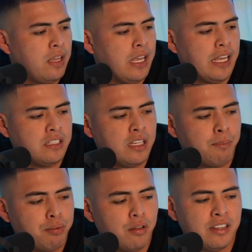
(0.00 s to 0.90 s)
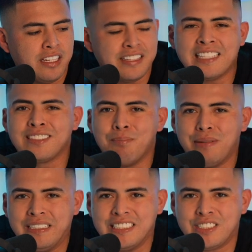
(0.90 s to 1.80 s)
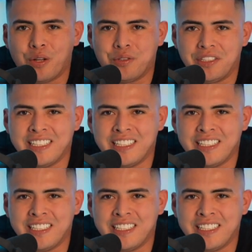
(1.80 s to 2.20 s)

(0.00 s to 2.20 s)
And look, that's the business owner.